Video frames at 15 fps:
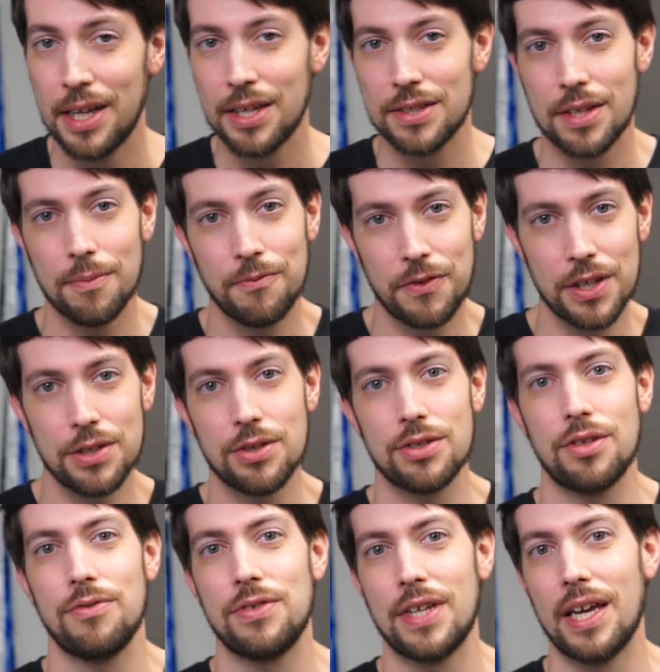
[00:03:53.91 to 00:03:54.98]
Some features
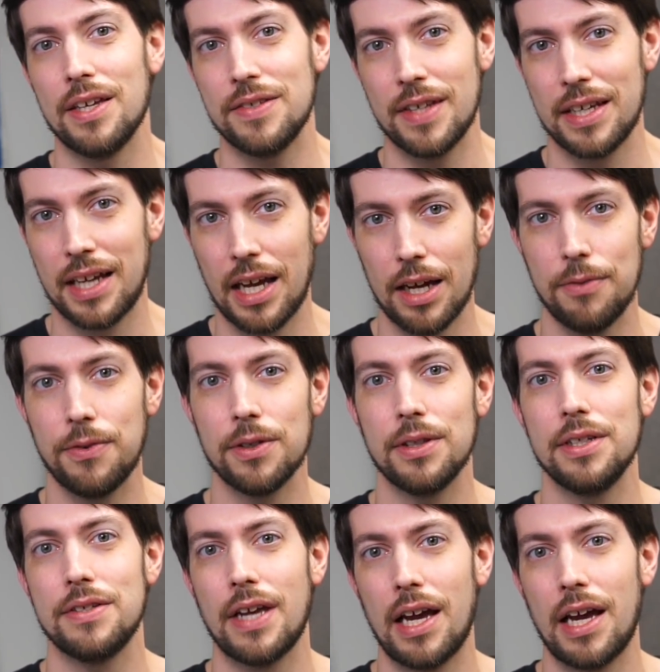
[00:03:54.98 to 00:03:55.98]
of S A S, like effortless